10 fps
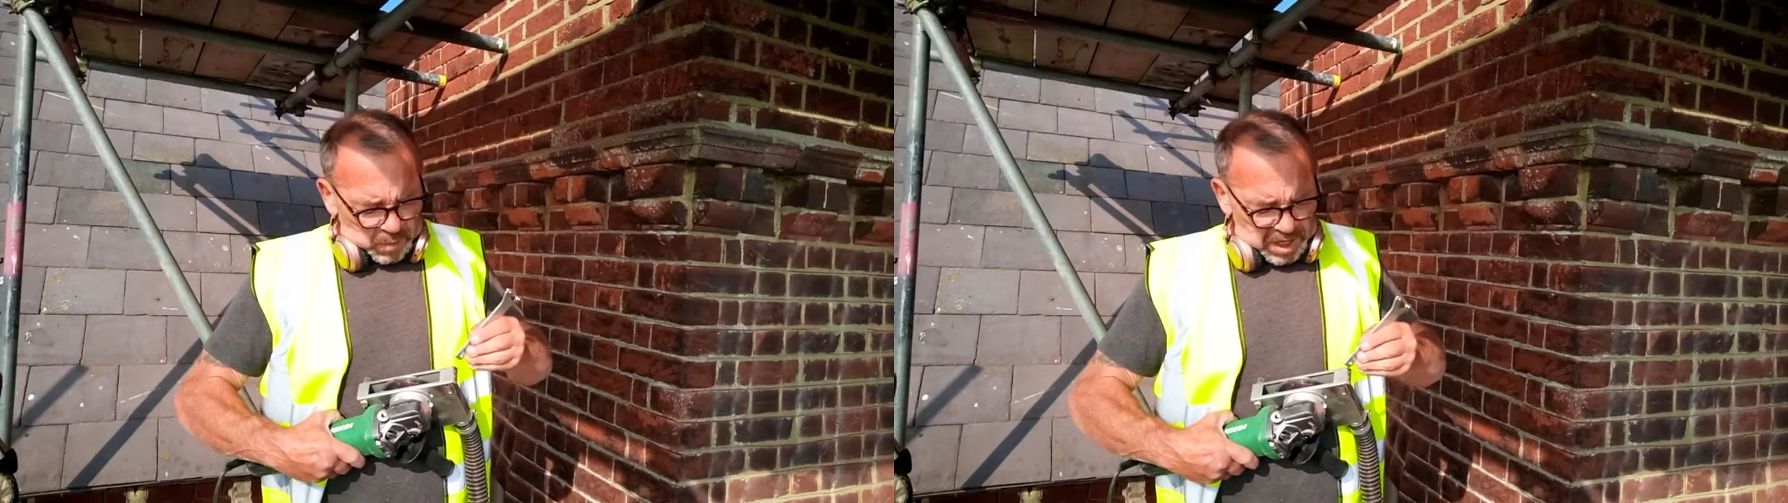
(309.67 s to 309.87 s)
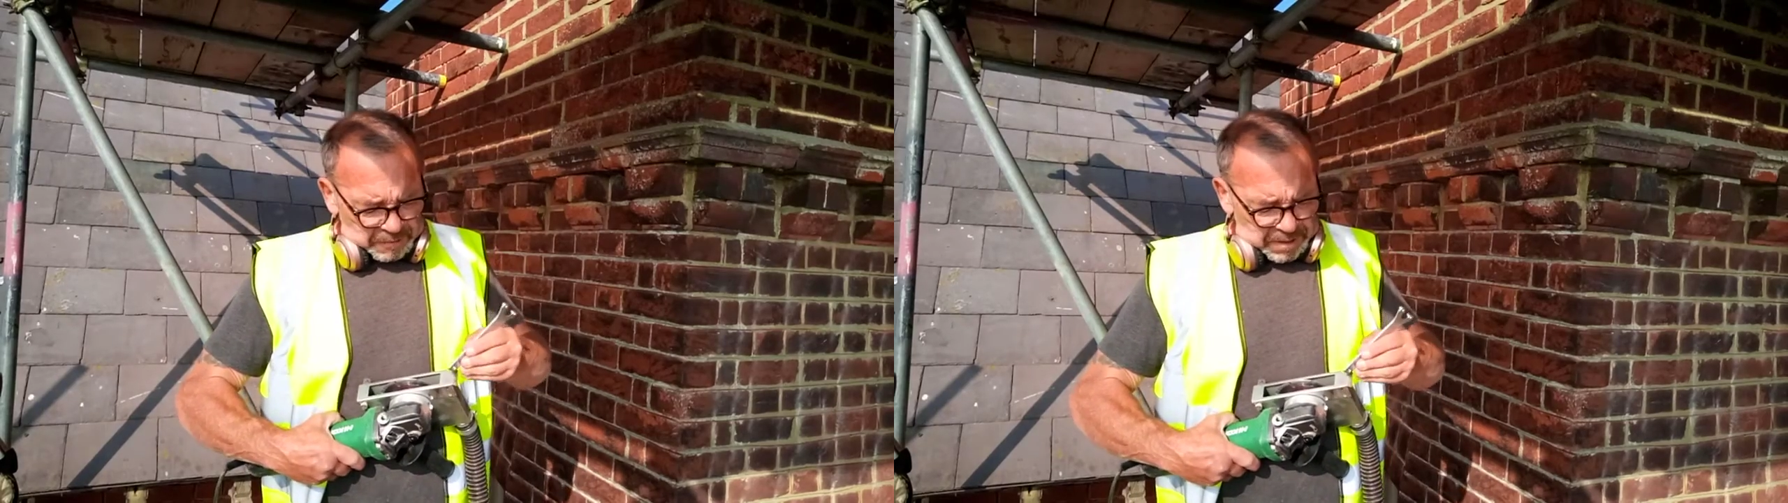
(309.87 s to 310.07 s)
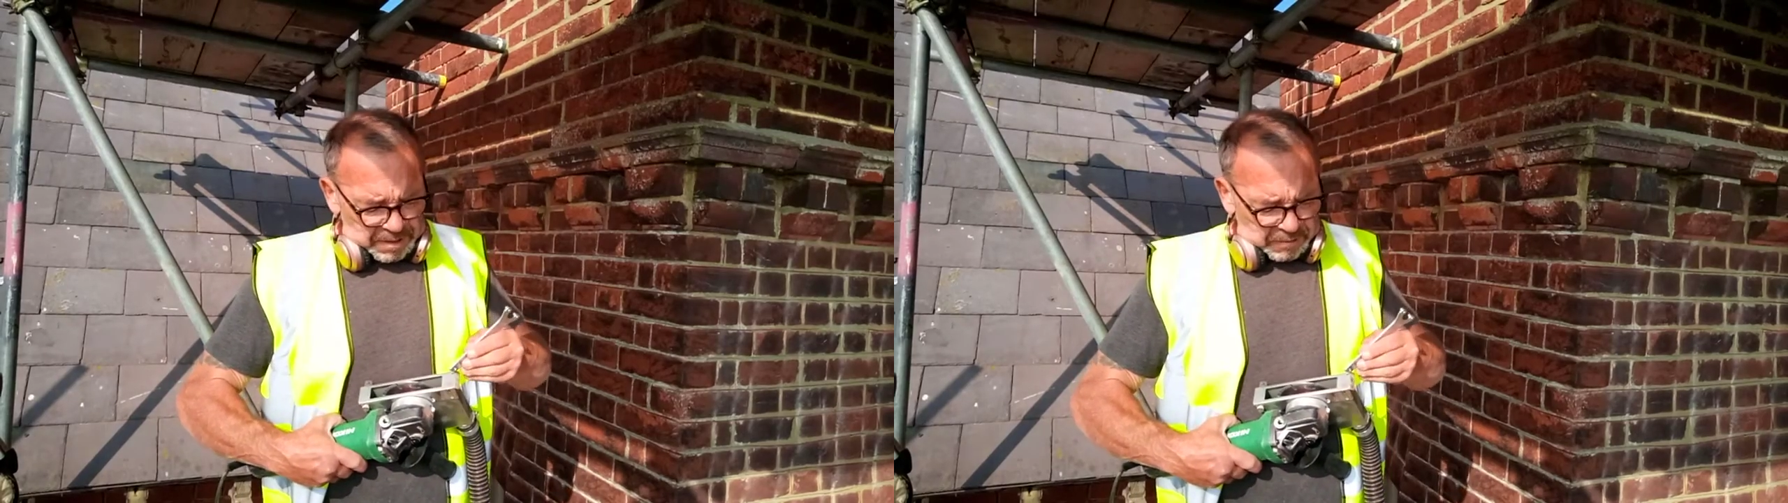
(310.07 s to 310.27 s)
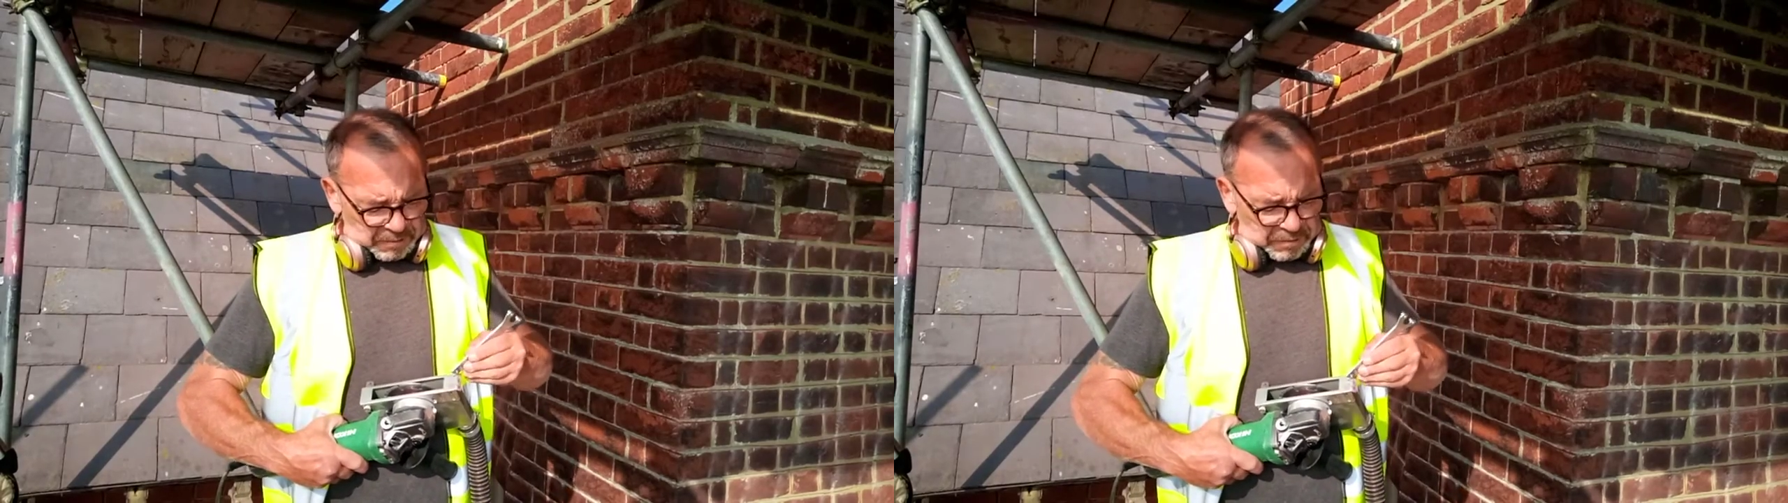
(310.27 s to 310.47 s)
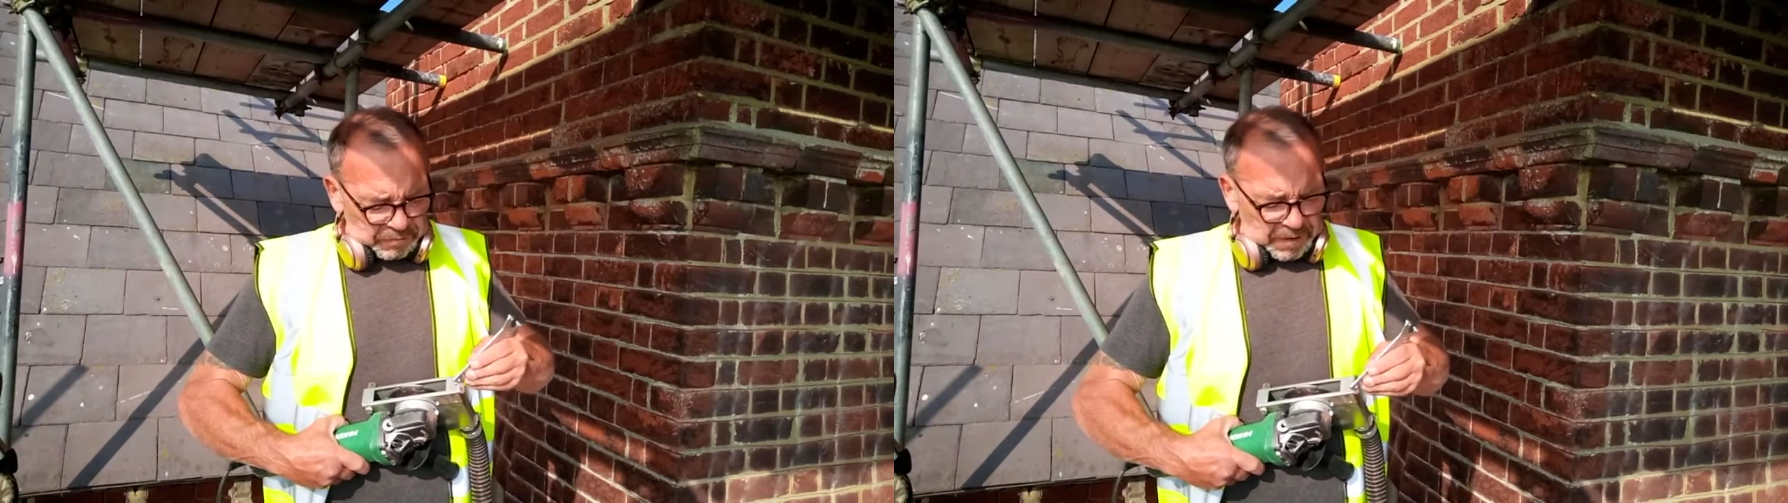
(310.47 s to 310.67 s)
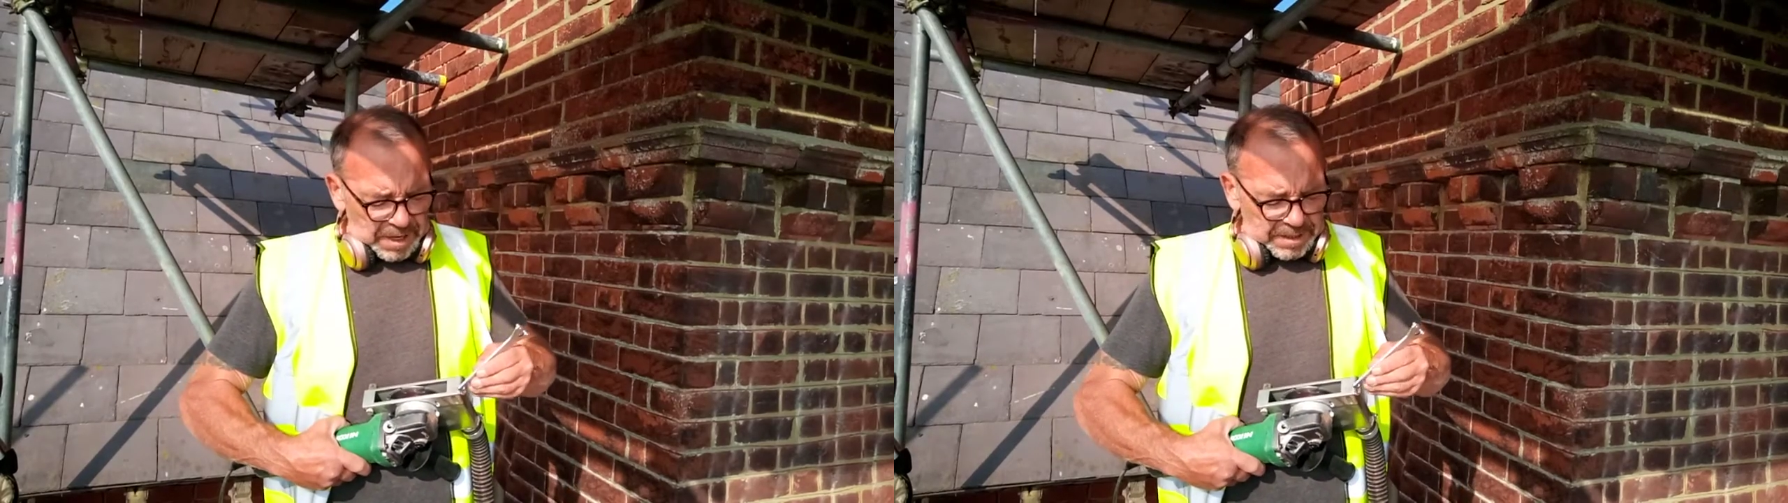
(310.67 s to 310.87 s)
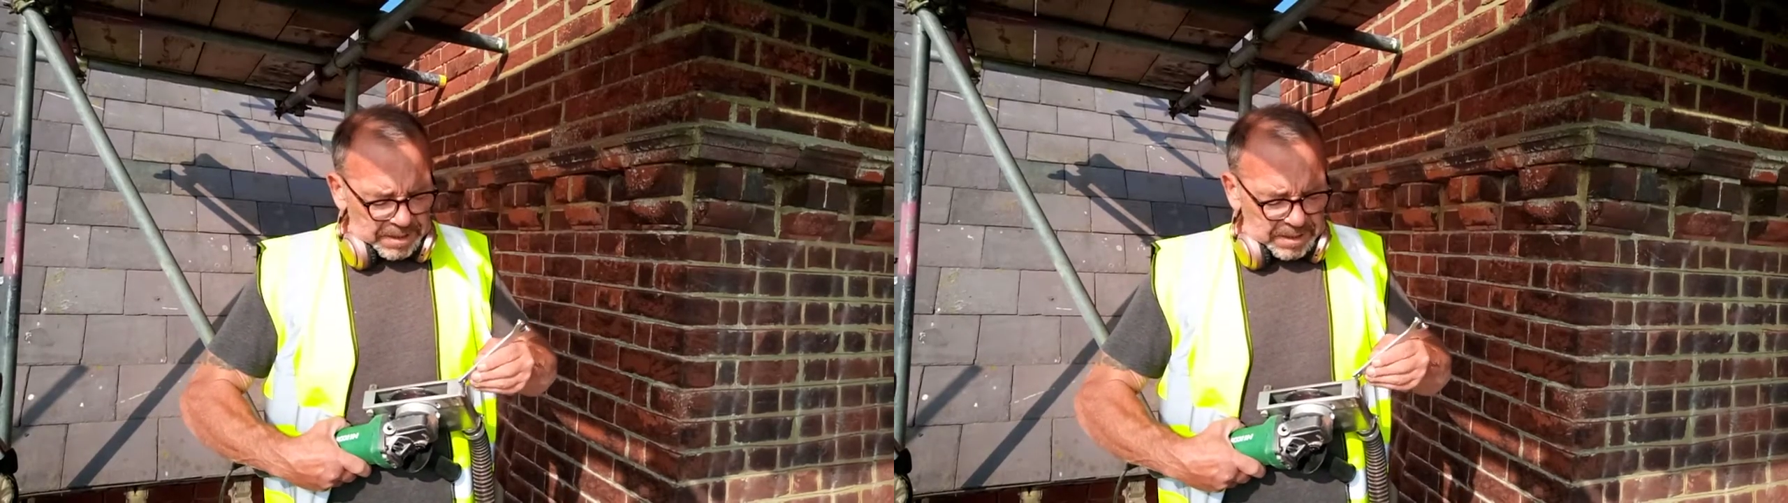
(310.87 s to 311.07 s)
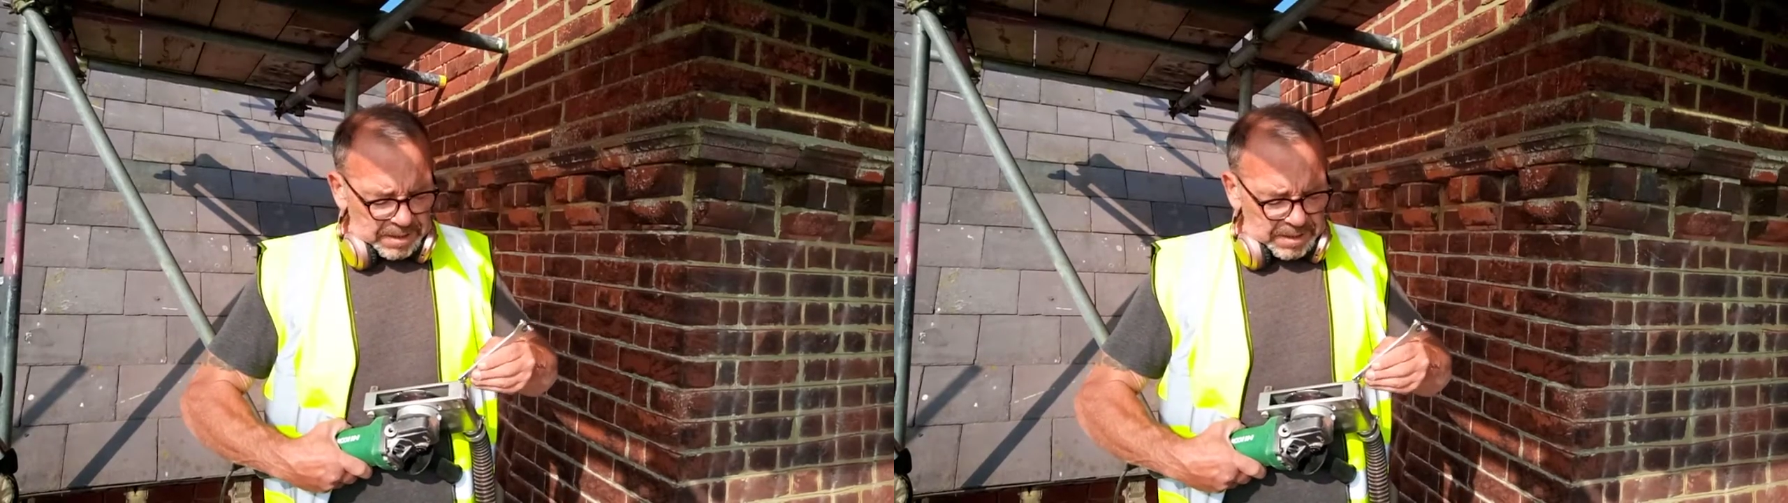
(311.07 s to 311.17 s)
wear here on the front.